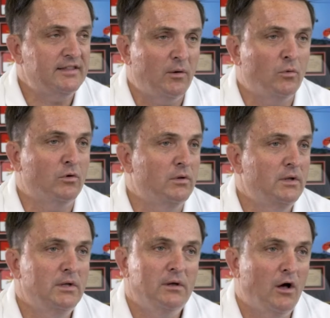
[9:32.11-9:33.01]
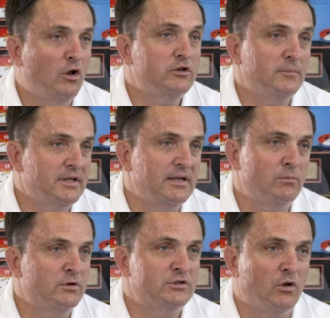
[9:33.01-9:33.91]
that will ultimately
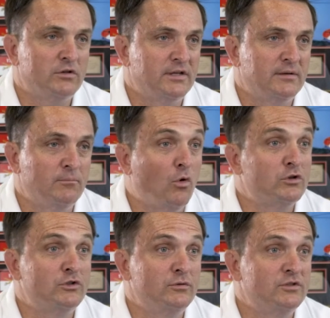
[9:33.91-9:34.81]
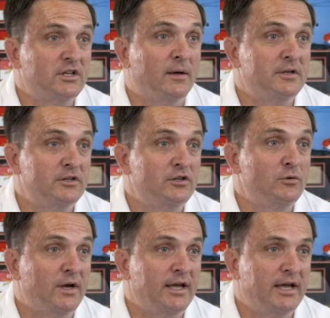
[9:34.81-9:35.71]
result in more students coming to
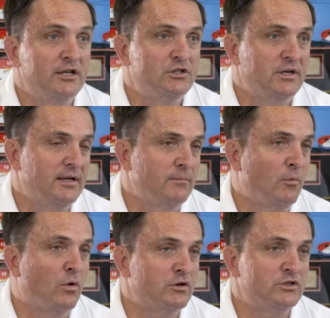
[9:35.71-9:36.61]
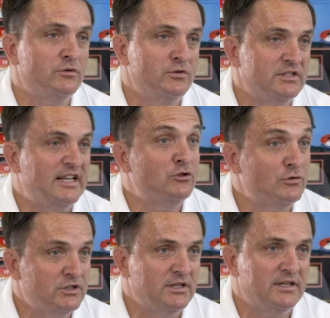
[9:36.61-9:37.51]
UAH and more students
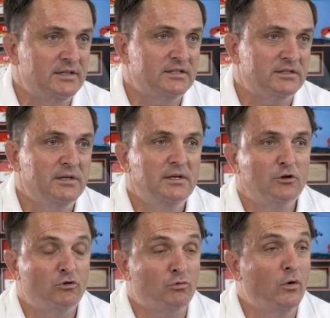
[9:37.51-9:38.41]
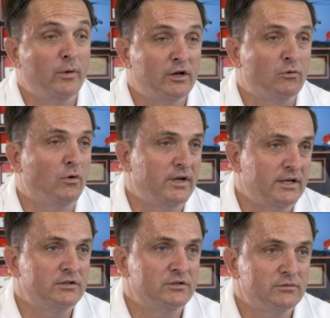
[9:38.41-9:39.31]
interested in this growing
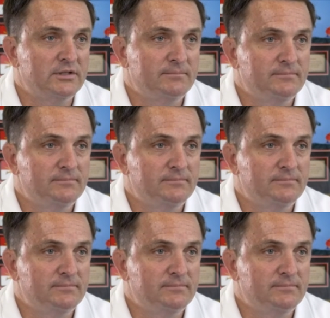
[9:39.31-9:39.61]
industry.